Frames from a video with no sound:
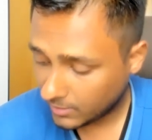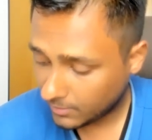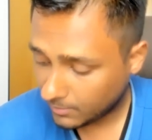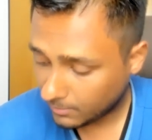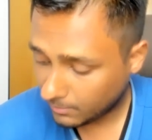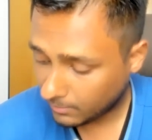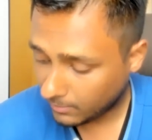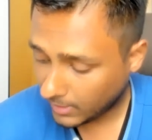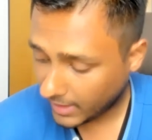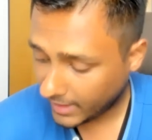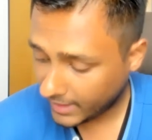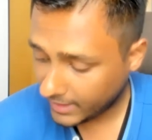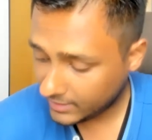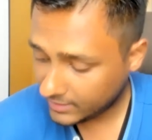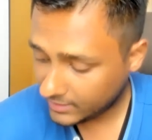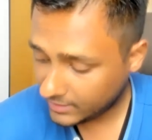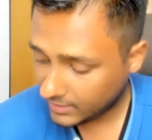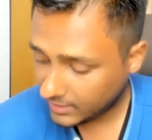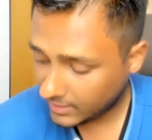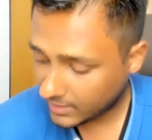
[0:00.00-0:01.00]
by
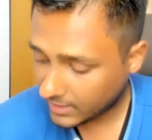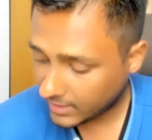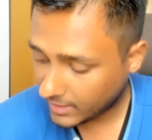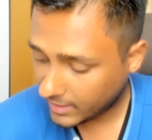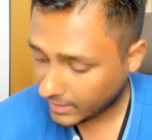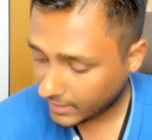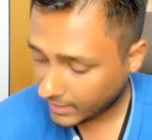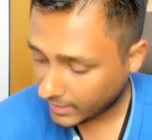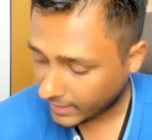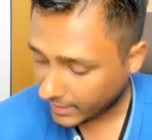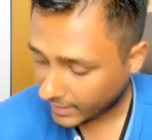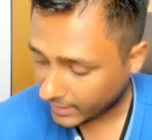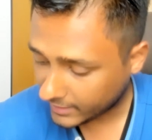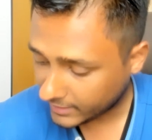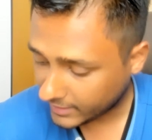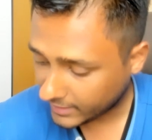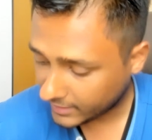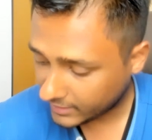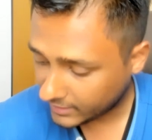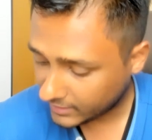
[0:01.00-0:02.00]
the
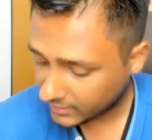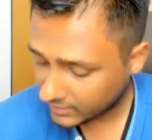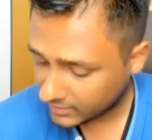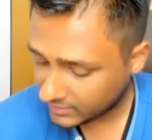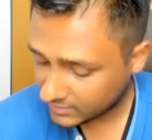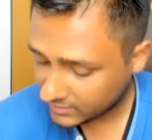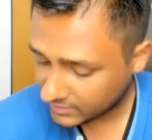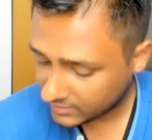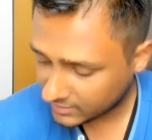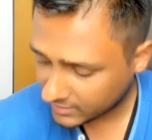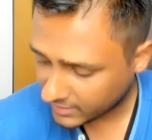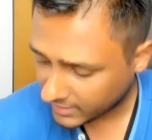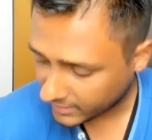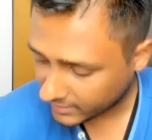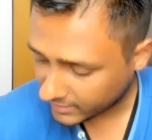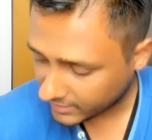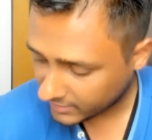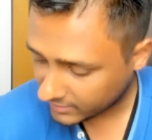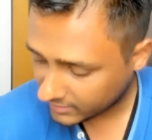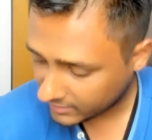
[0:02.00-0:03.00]

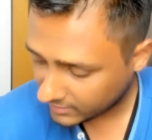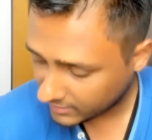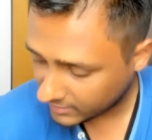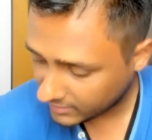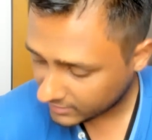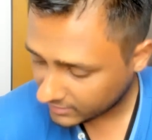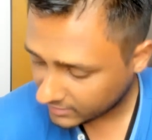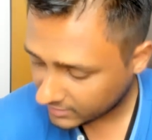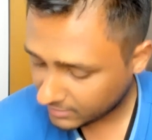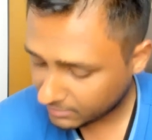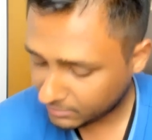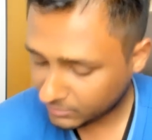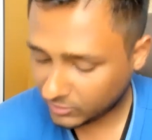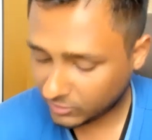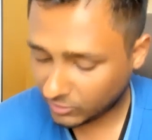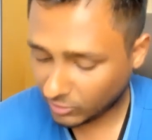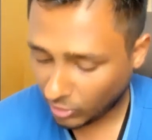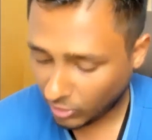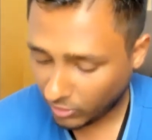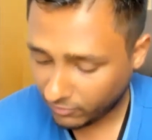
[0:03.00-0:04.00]

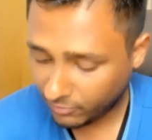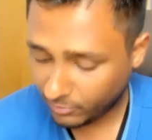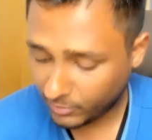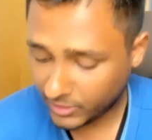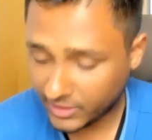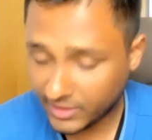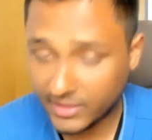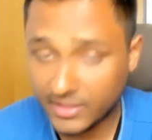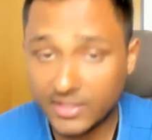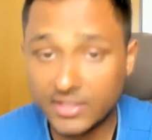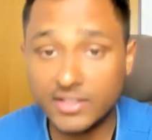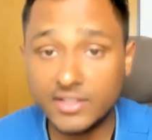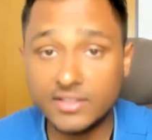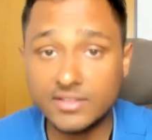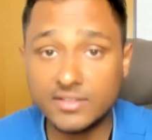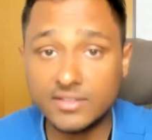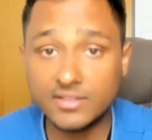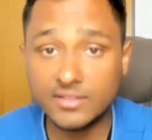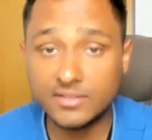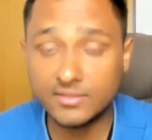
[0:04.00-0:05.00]
cataclysms of material
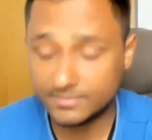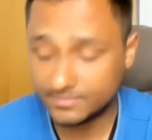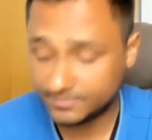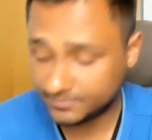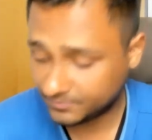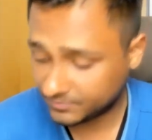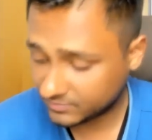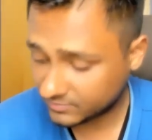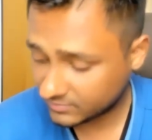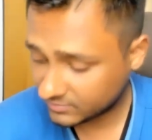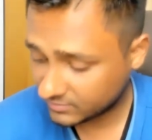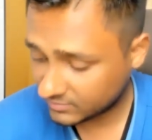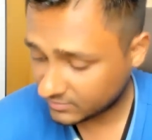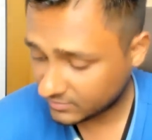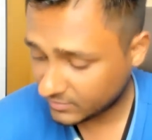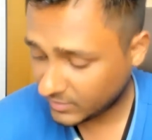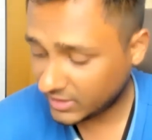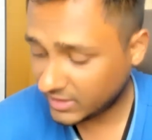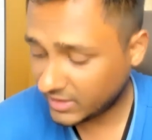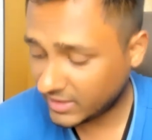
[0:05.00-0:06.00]
nature,
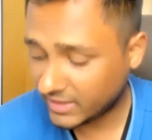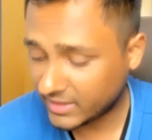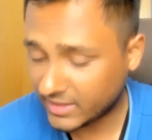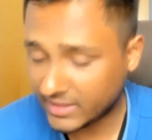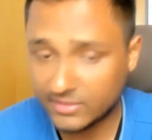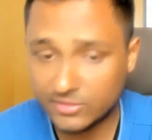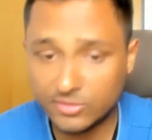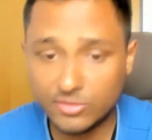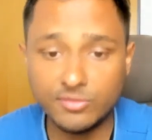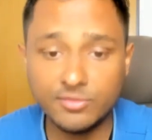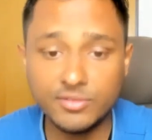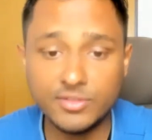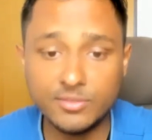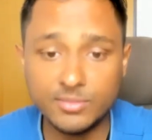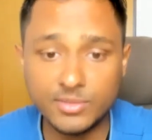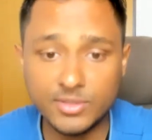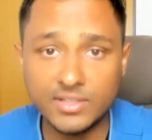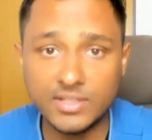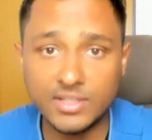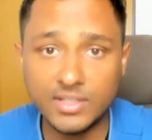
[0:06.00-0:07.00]
by the catastrophes
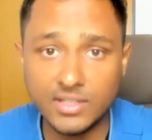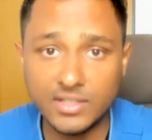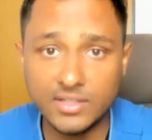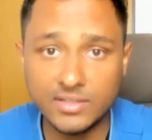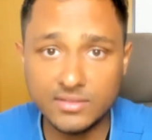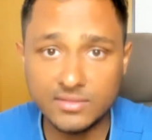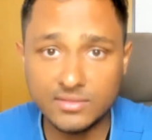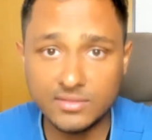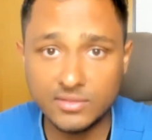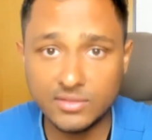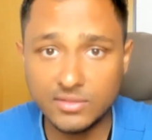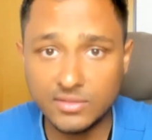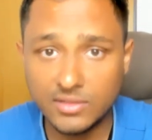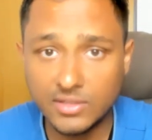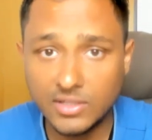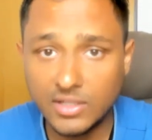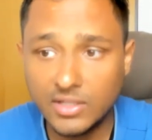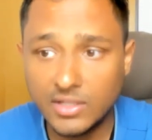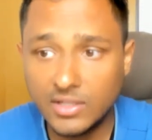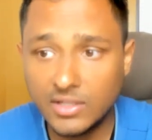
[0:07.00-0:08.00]
basically.
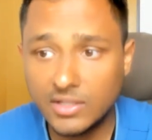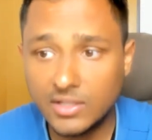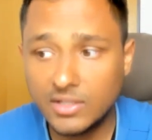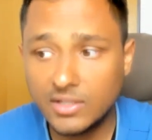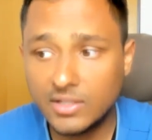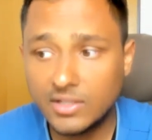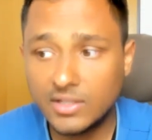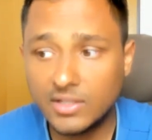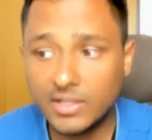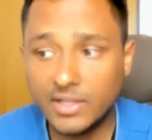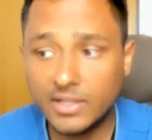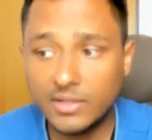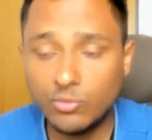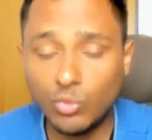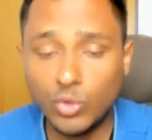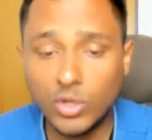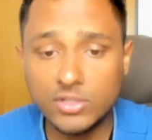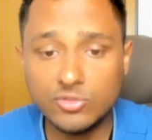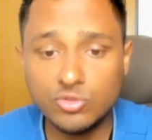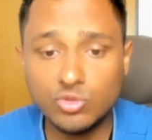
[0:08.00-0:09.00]
Like
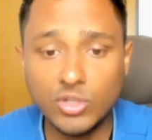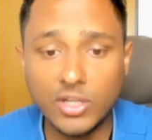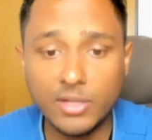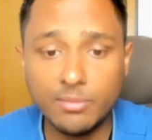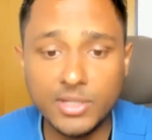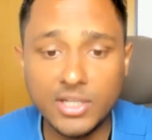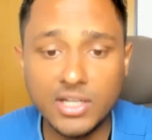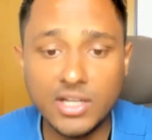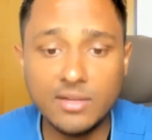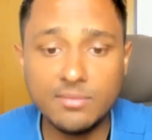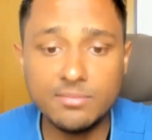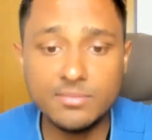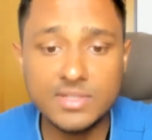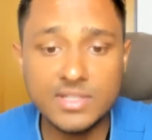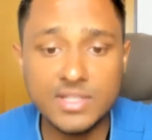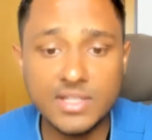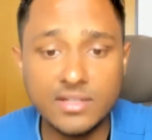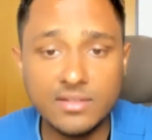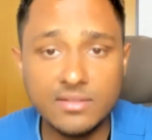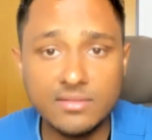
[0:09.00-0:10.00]
one tsunami comes
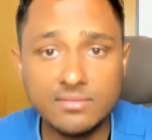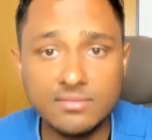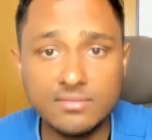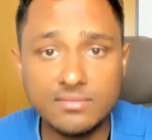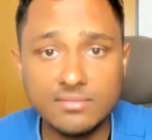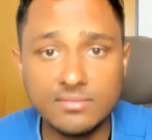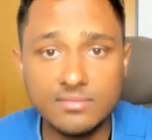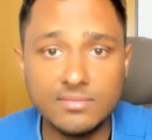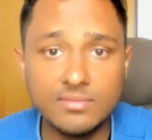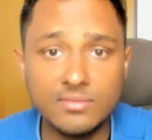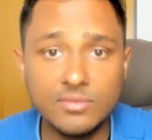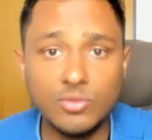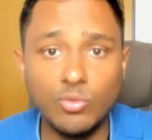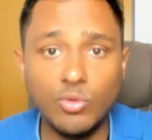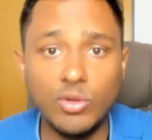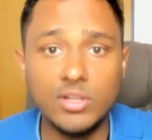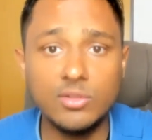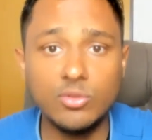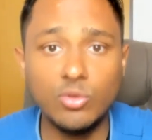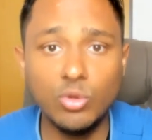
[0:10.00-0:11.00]
and
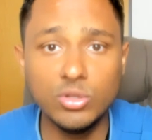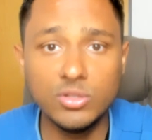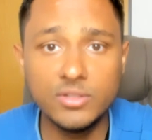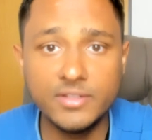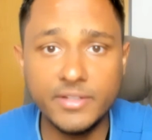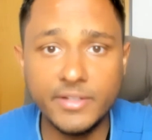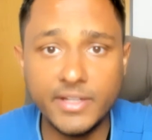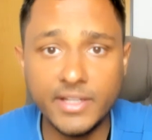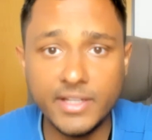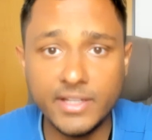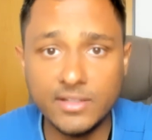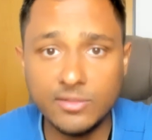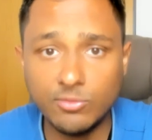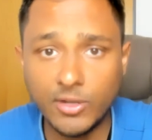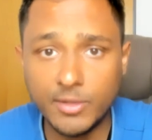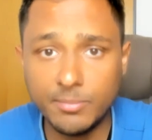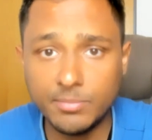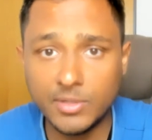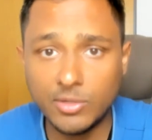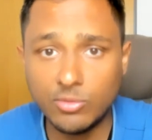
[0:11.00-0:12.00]
one whole city is
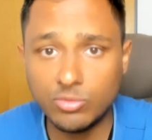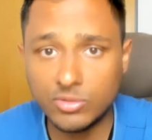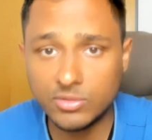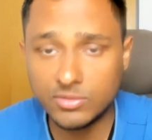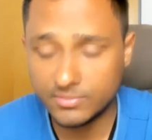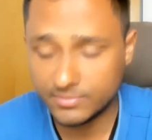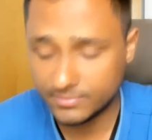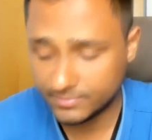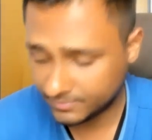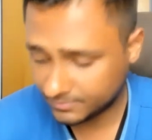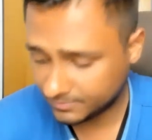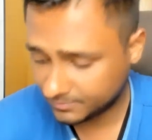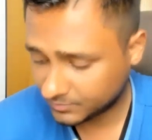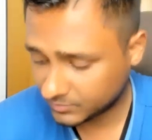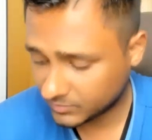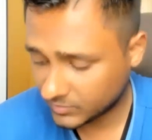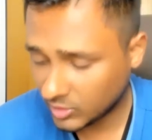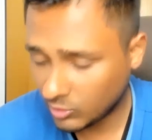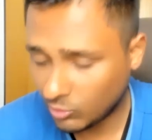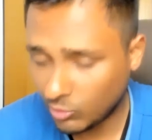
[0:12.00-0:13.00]
wiped out.
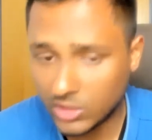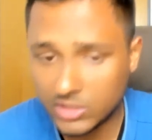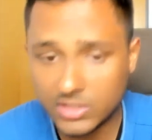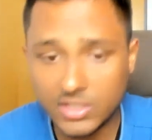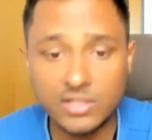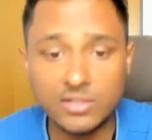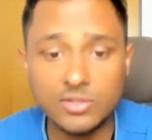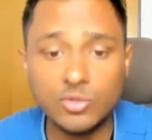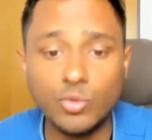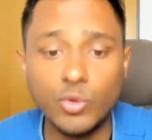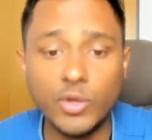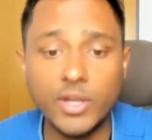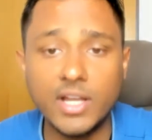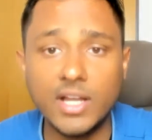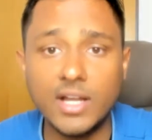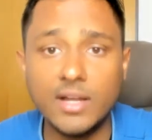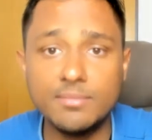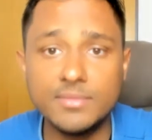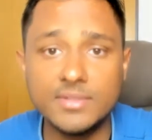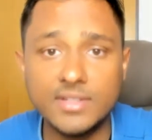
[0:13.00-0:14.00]
One earthquake
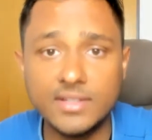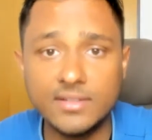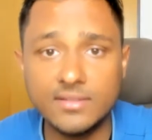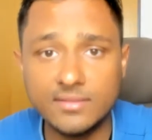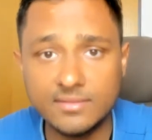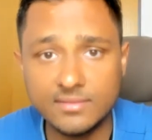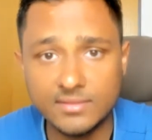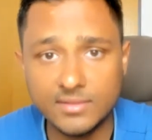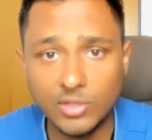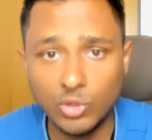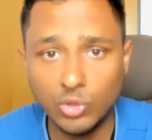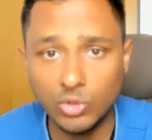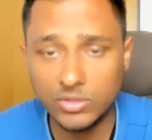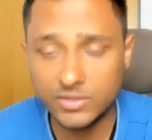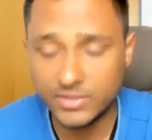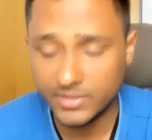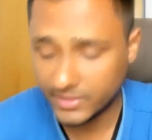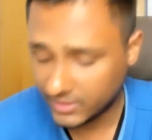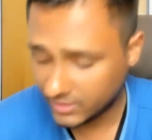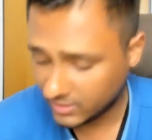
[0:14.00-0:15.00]
comes and the whole
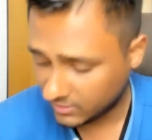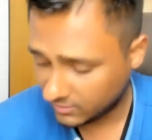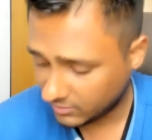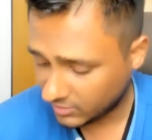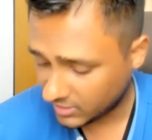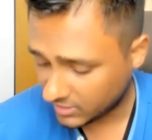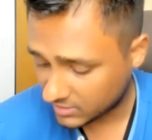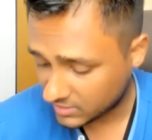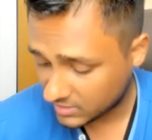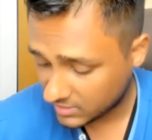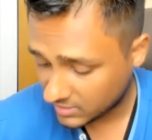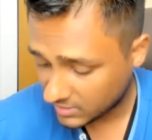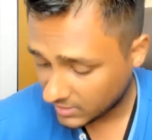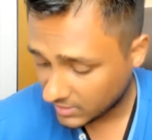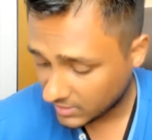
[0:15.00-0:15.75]
city is finished.